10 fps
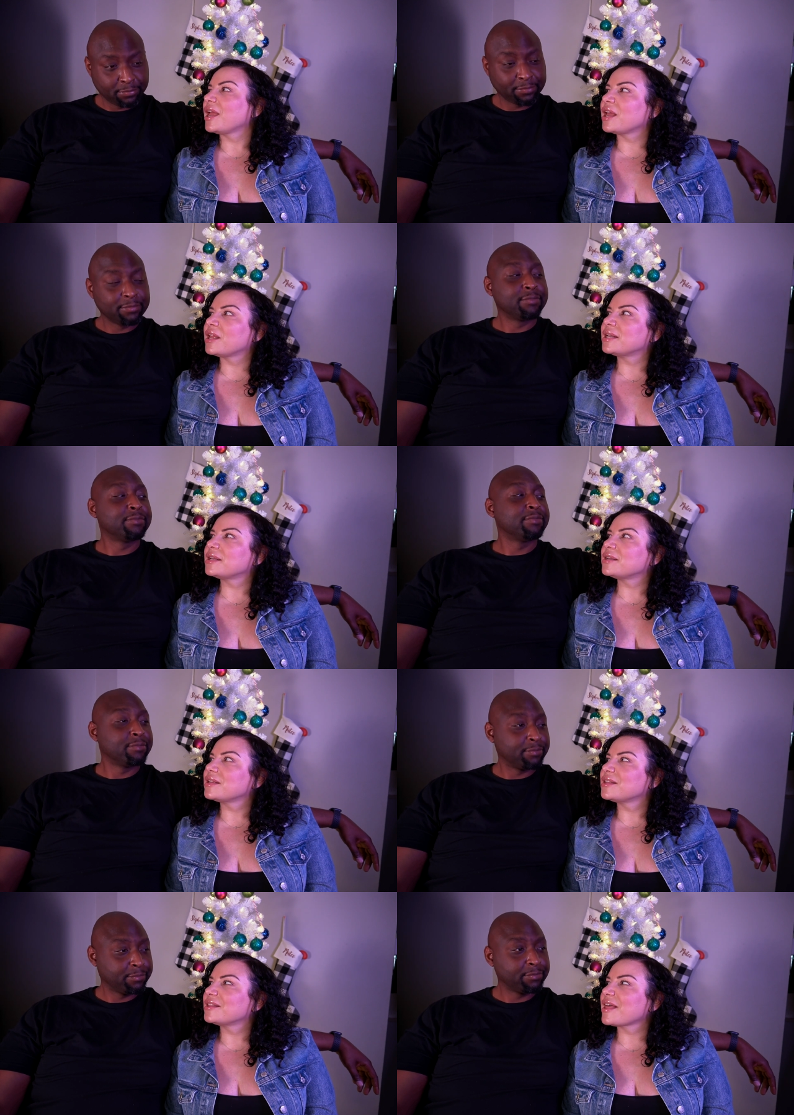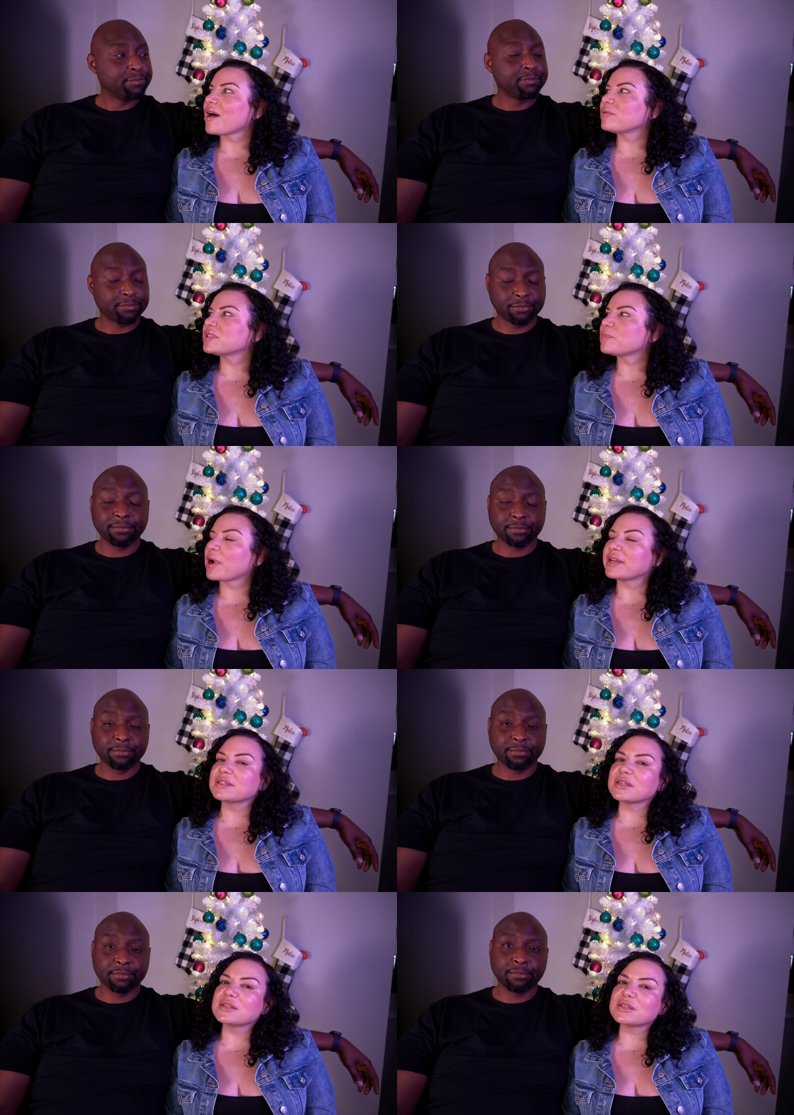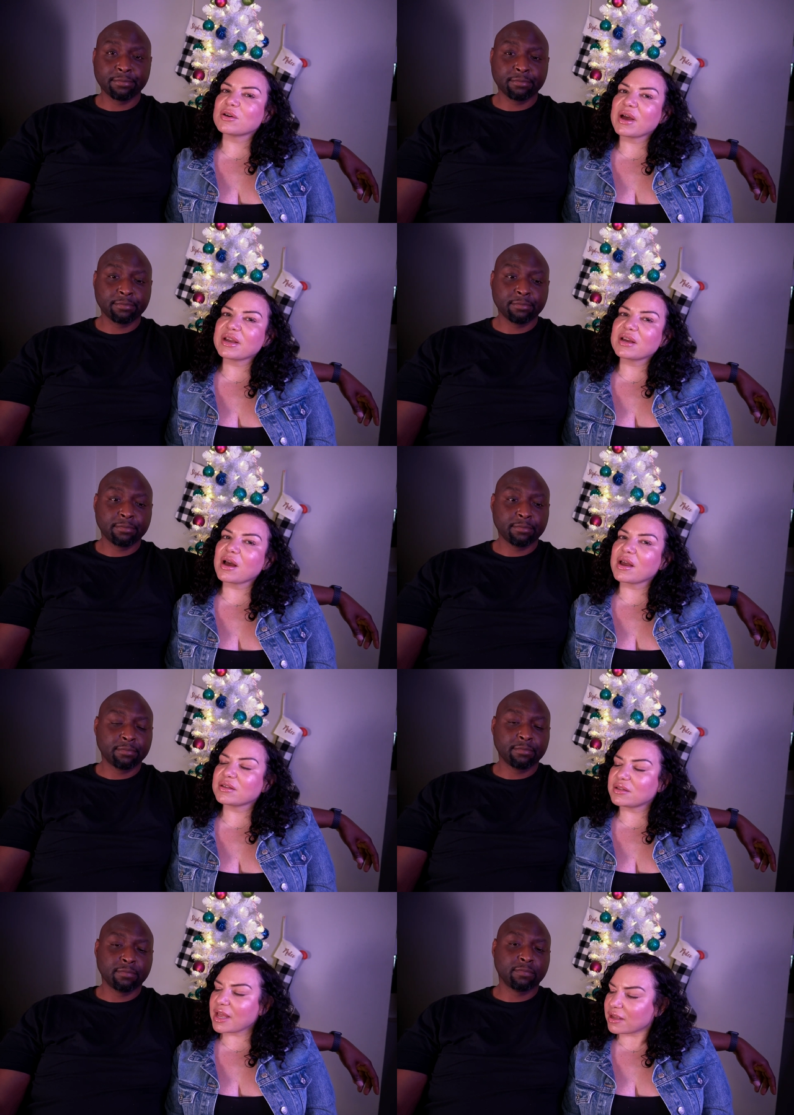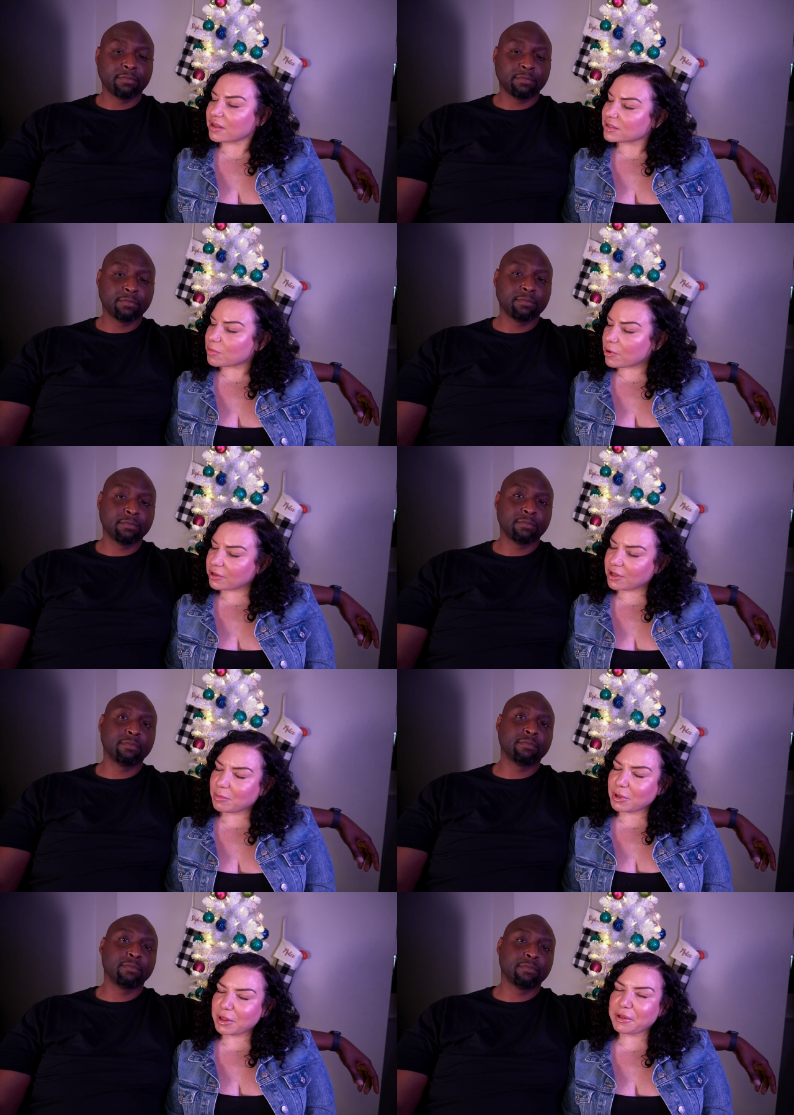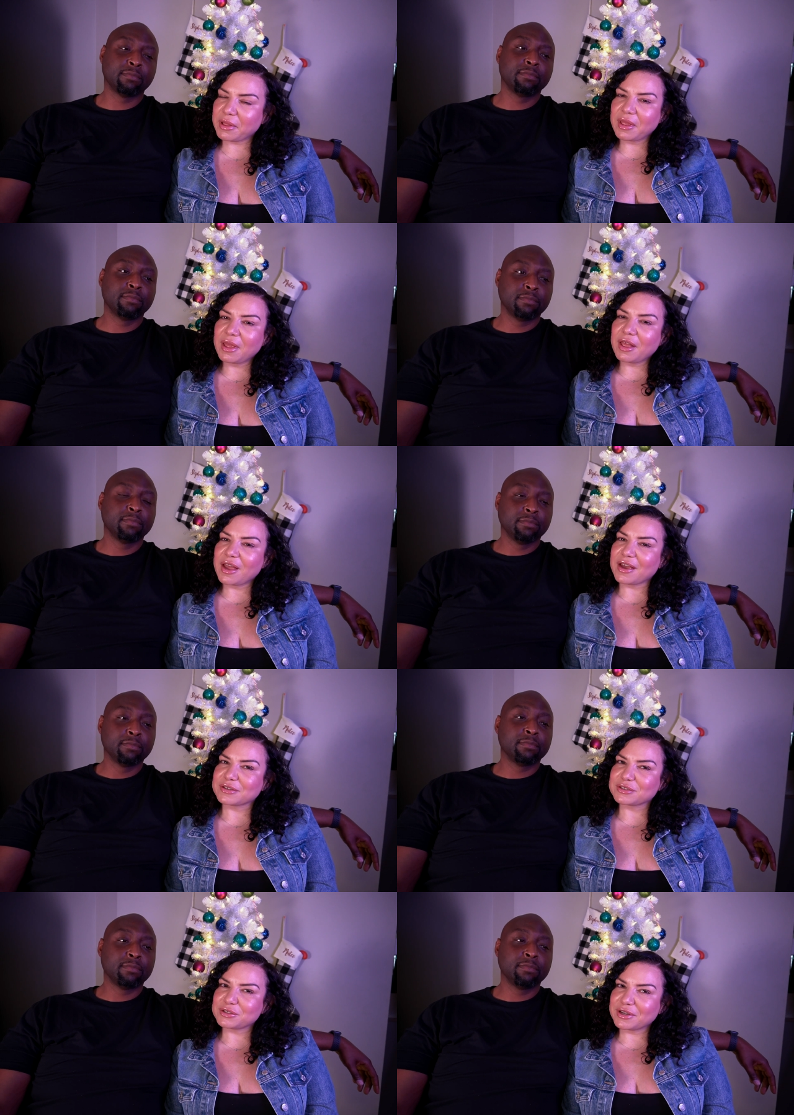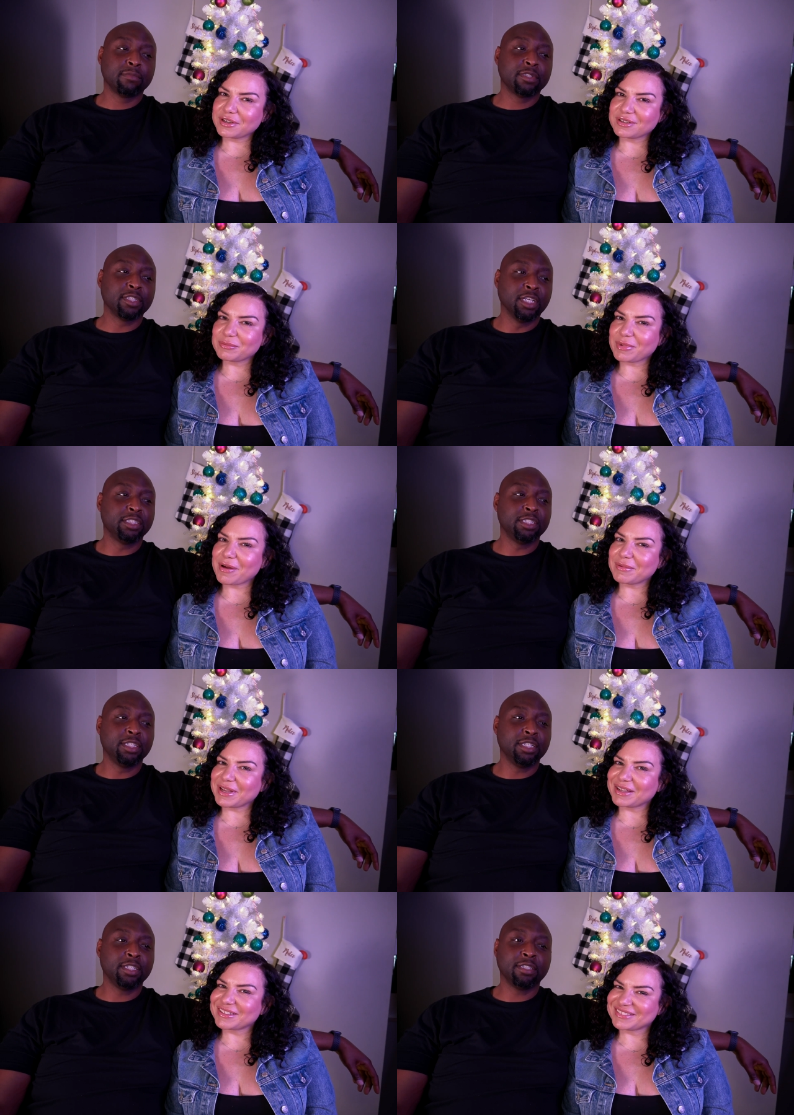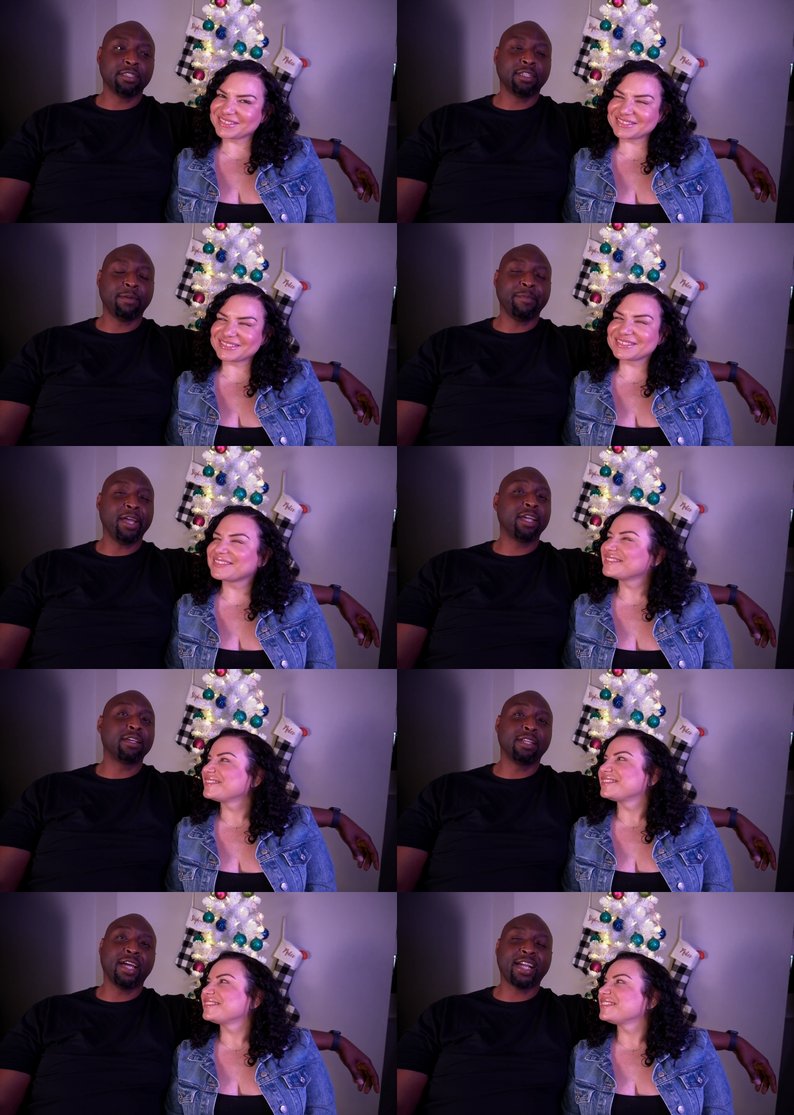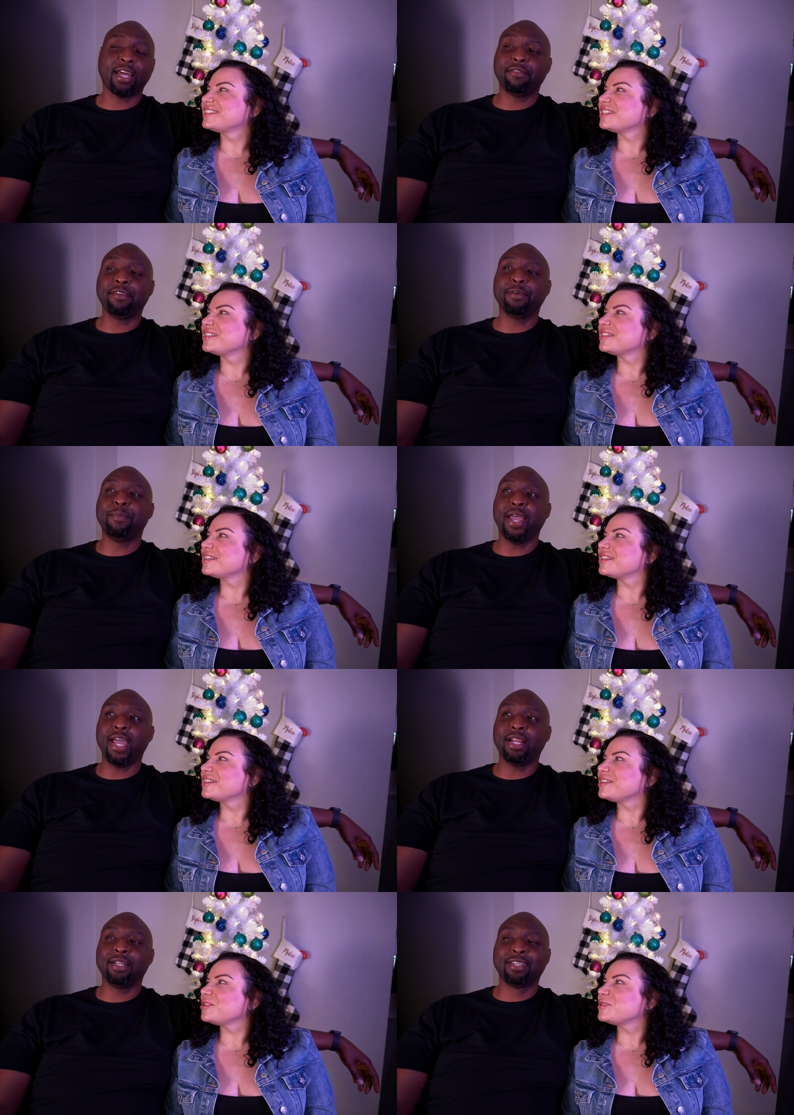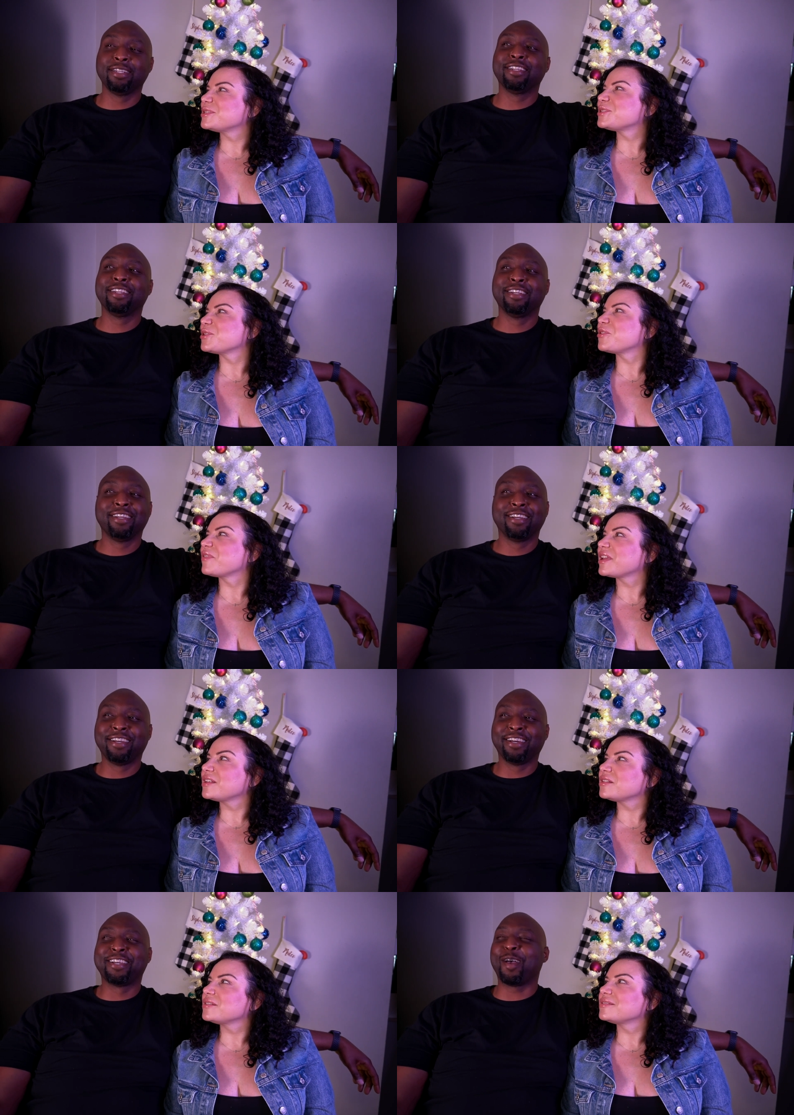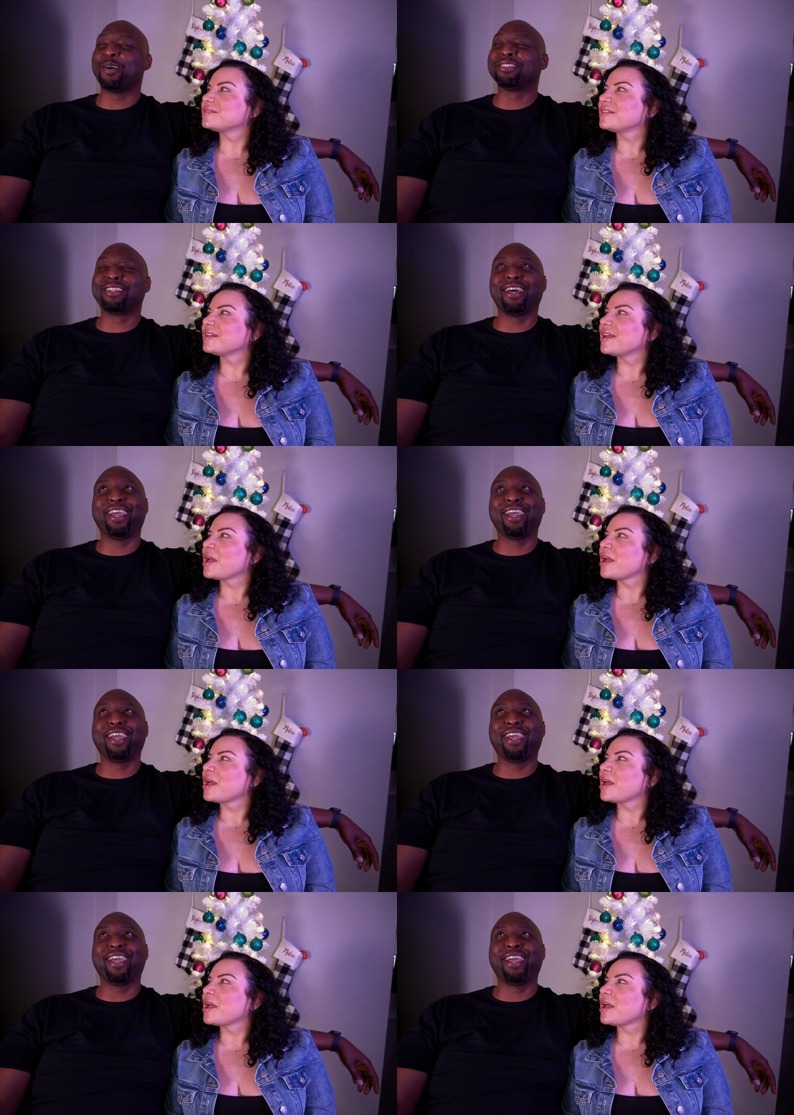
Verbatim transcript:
Speaker 1: and that was priceless. So I I, I spoiled him a little extra.
Speaker 2: Yes, you did. I mean, I I kind of felt bad. You deserve it. I was